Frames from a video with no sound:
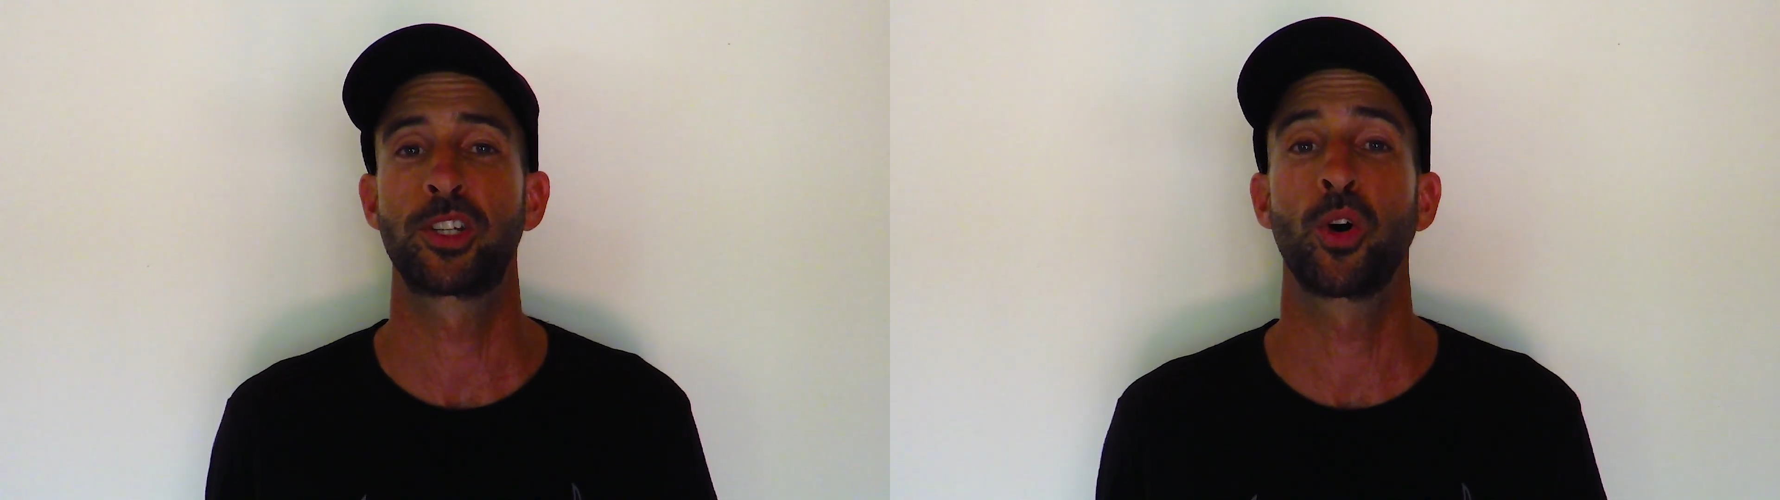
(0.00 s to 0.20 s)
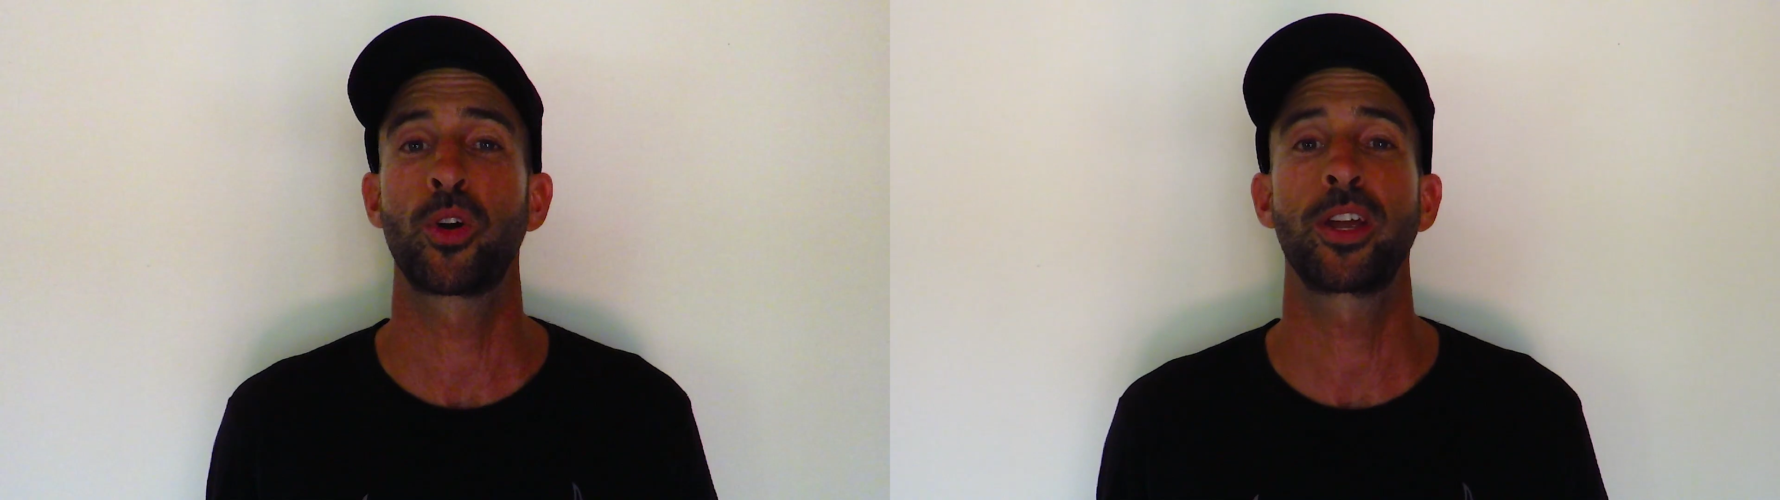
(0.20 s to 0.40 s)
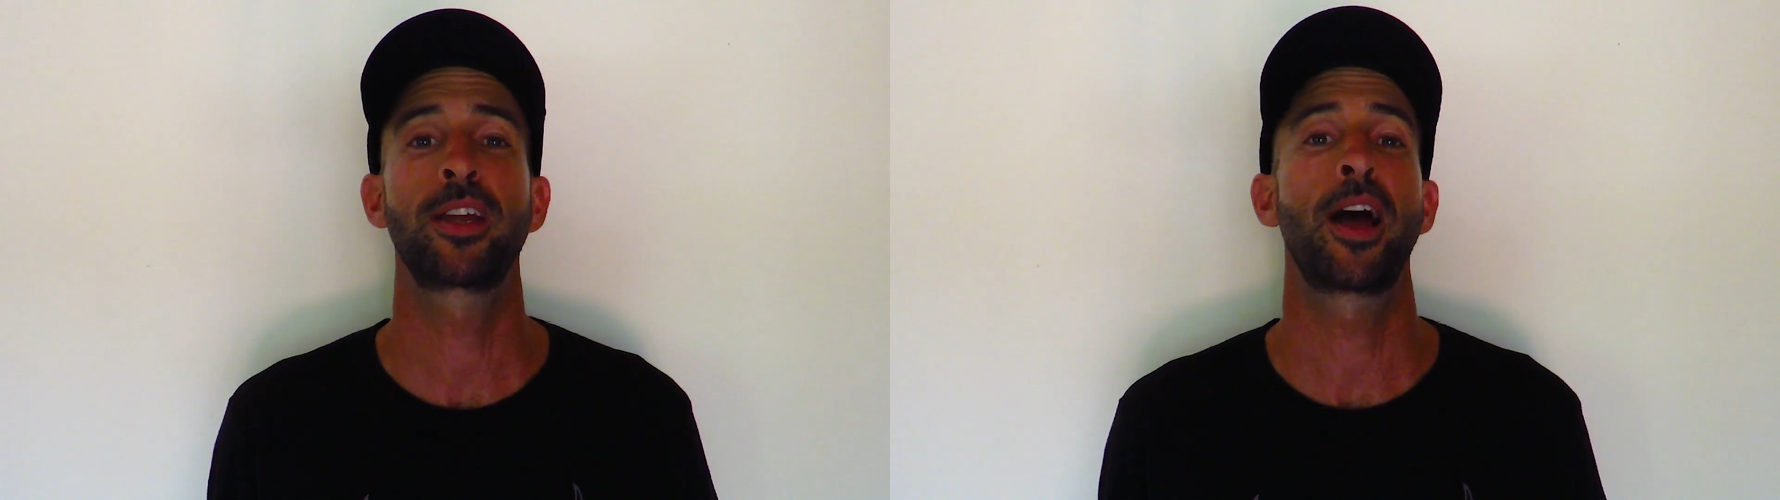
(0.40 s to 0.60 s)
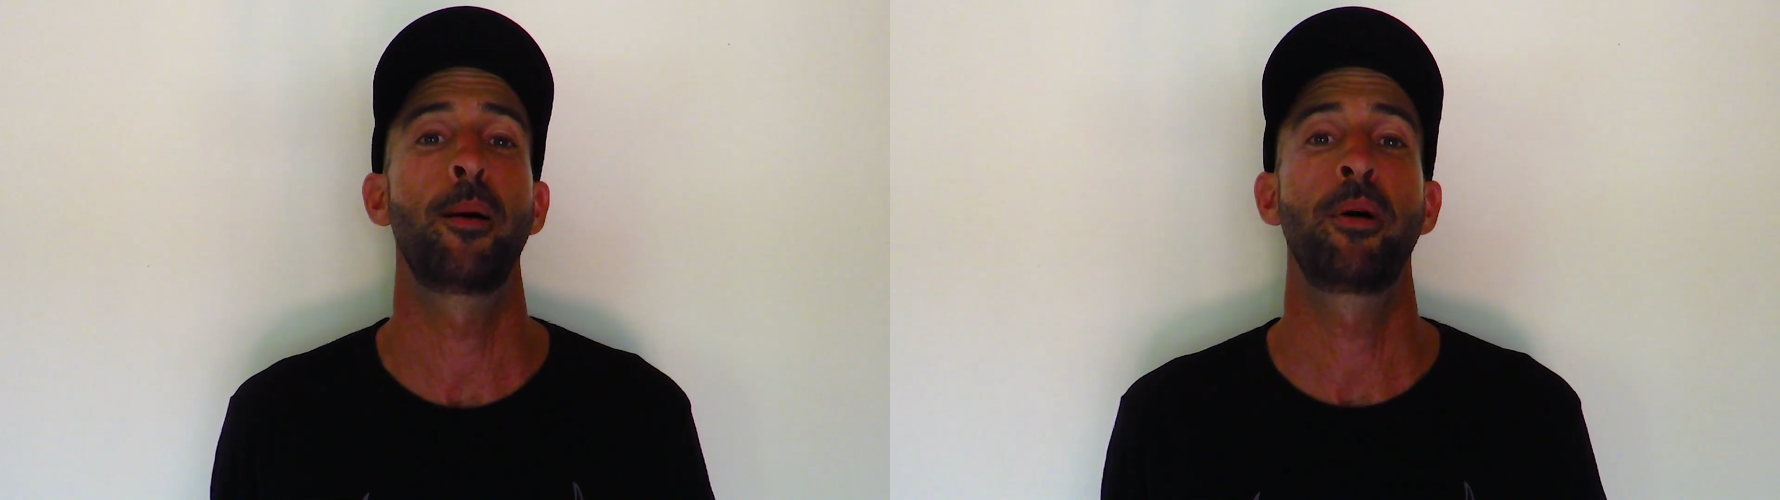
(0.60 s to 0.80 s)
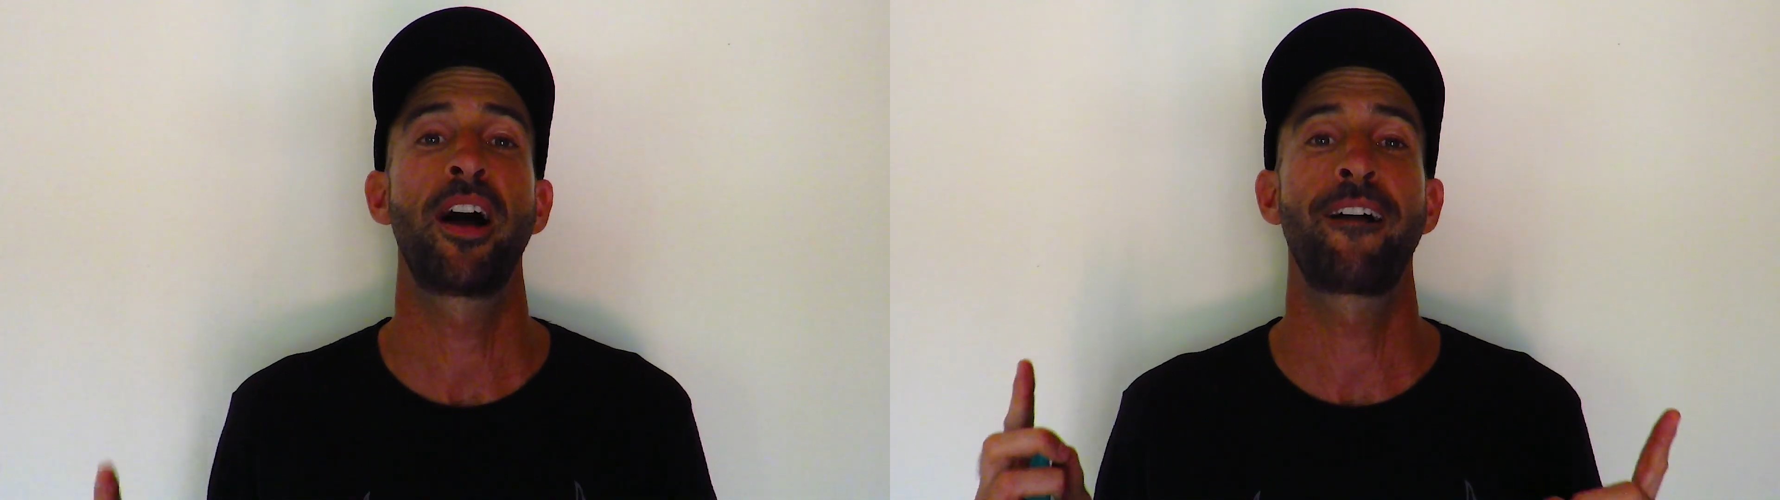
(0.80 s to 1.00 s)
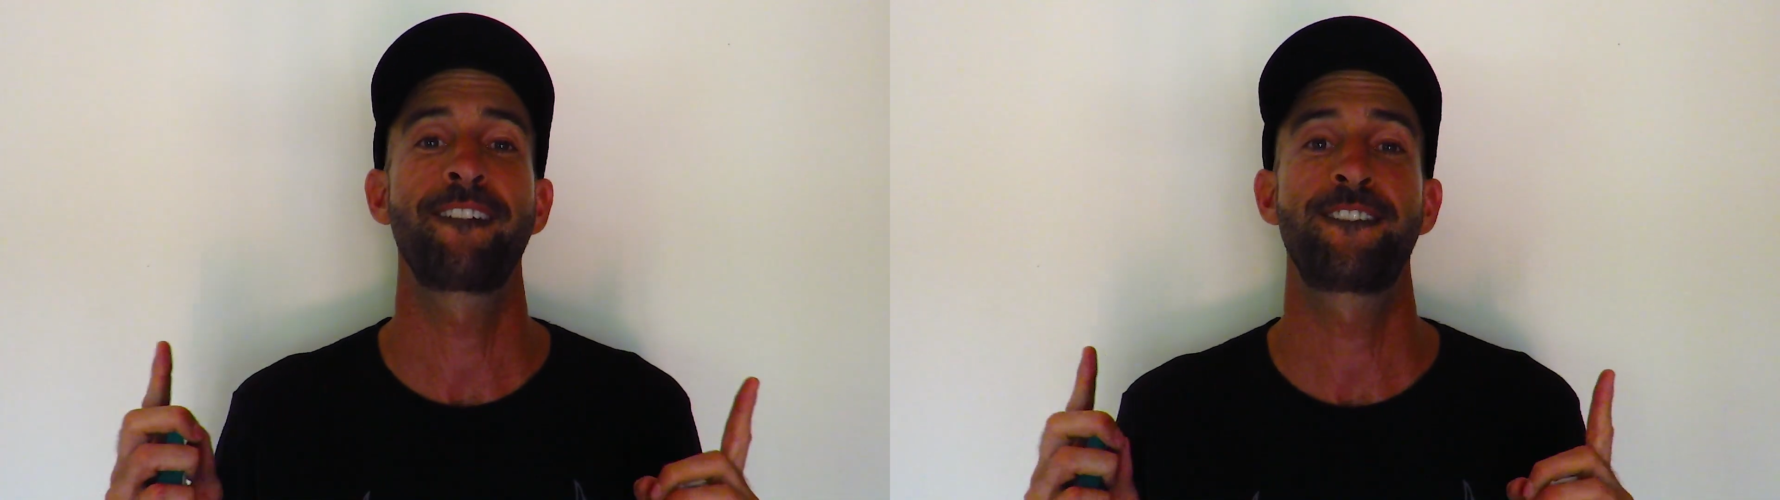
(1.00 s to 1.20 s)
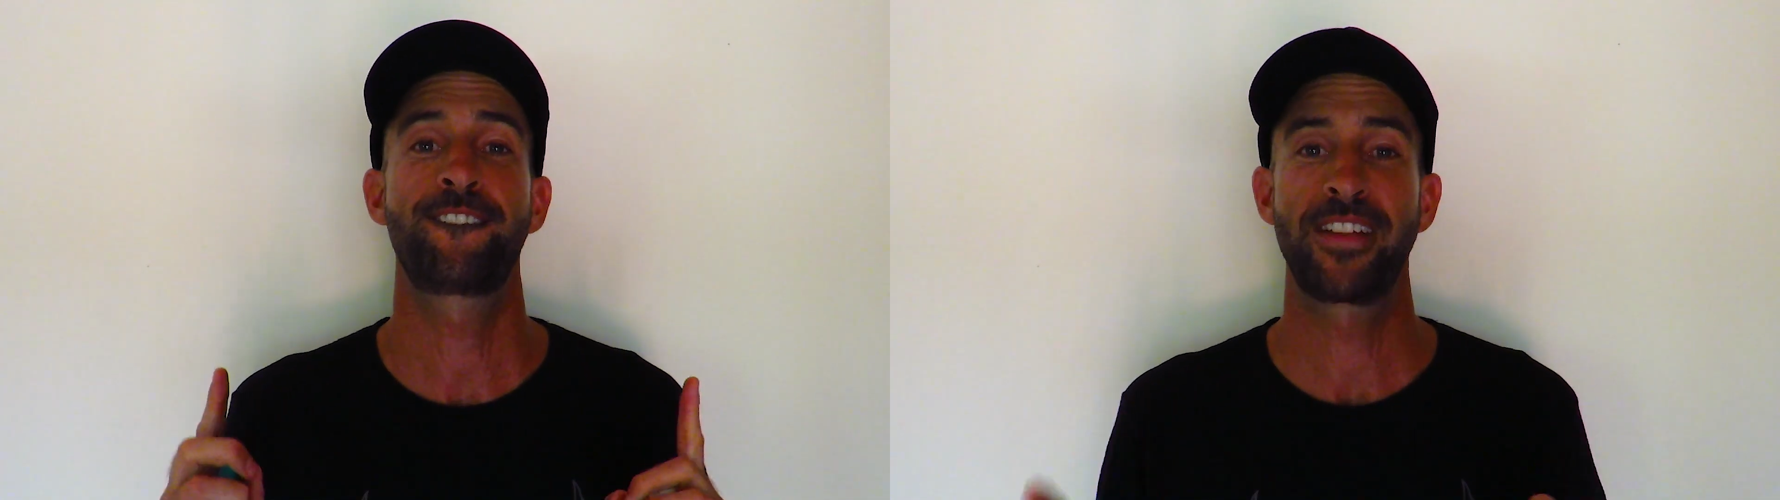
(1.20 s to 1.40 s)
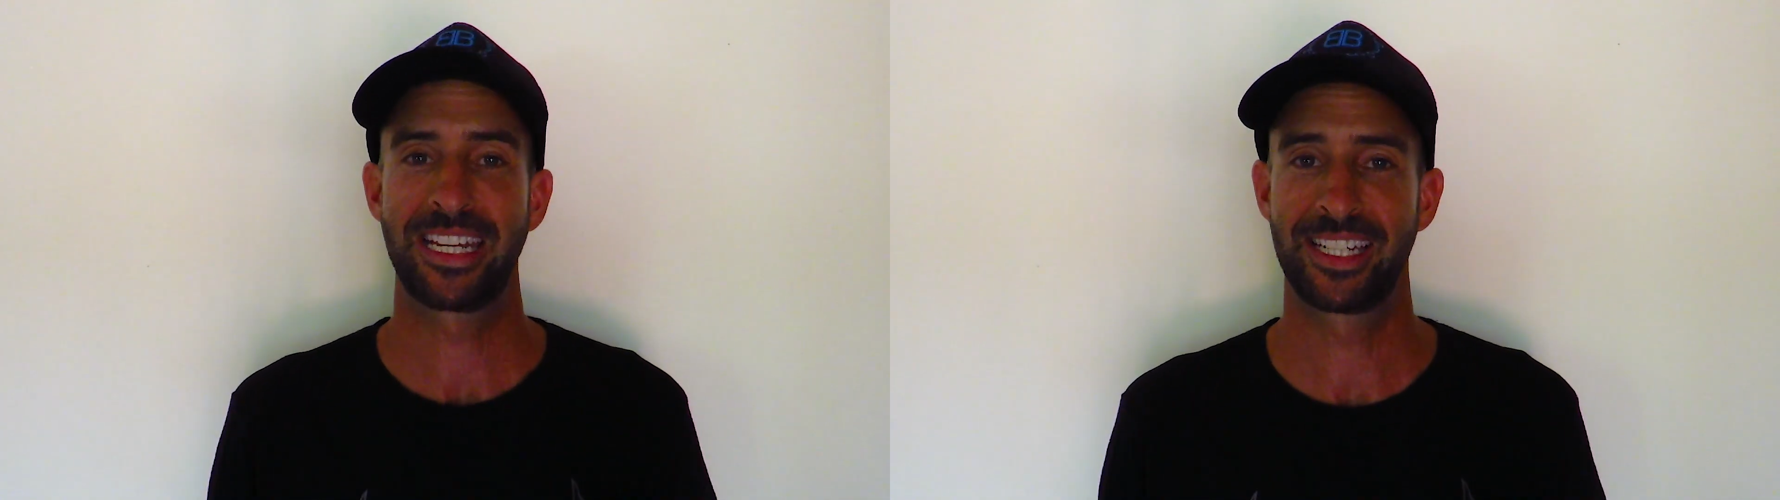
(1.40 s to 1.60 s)
talking
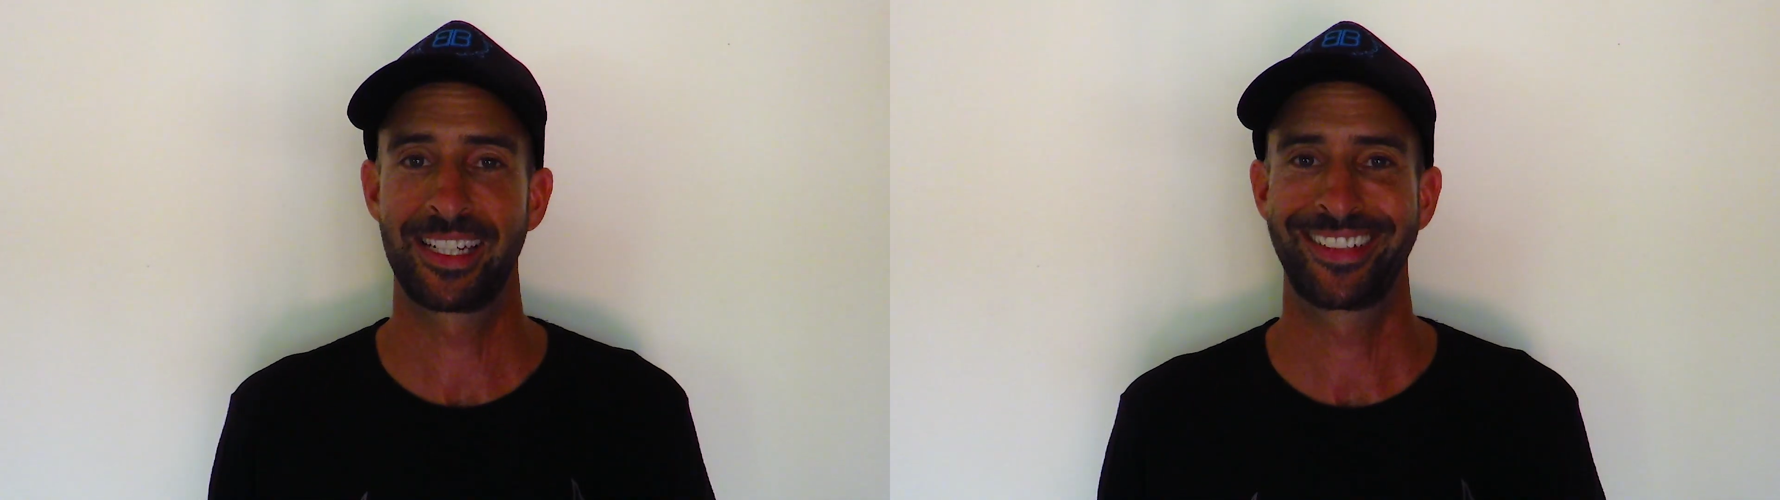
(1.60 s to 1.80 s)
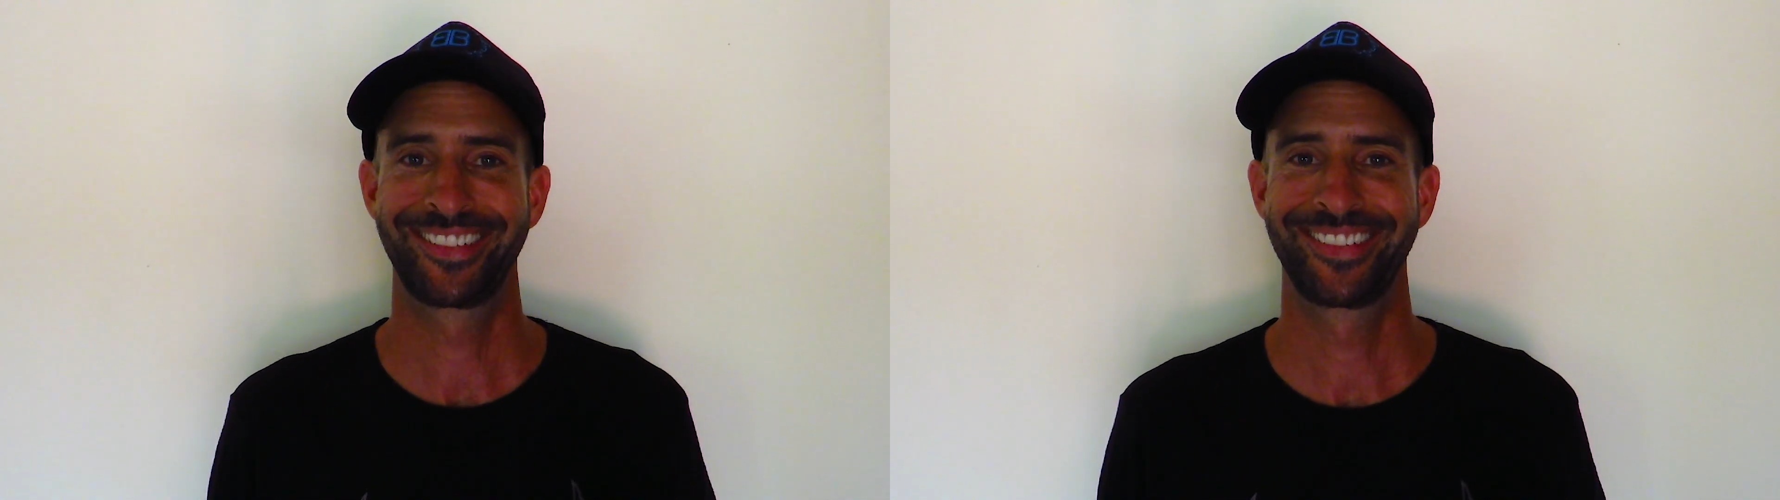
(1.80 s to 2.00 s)
about feet.